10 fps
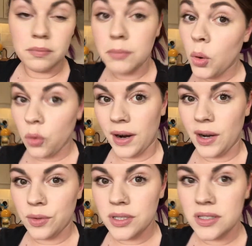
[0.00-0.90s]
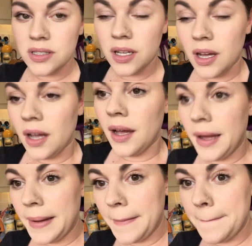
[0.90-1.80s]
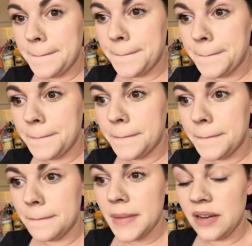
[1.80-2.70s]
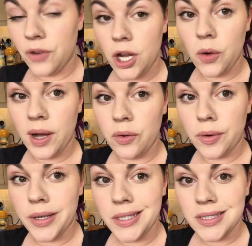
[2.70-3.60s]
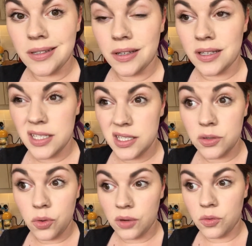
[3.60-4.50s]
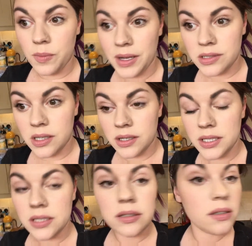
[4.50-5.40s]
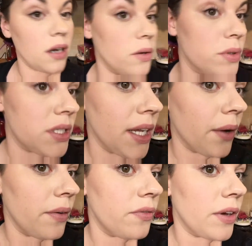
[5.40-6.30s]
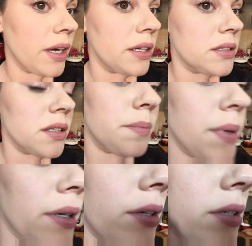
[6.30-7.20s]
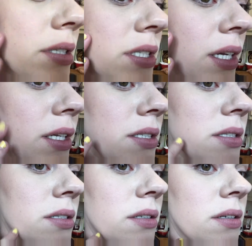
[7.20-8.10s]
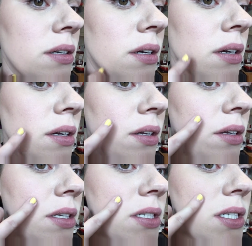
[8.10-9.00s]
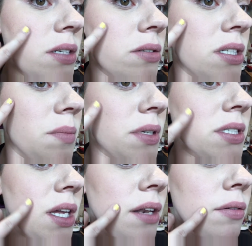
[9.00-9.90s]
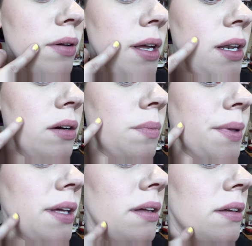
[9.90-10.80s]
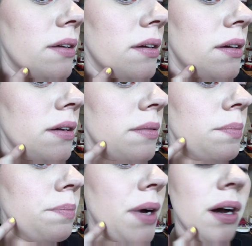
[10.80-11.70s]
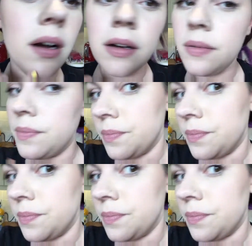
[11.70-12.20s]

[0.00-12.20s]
more hours, and if I go out and it's like, because it's still quite warm outside, I will see how it fares. But you can see it's, you can still see my skin through it a little bit, but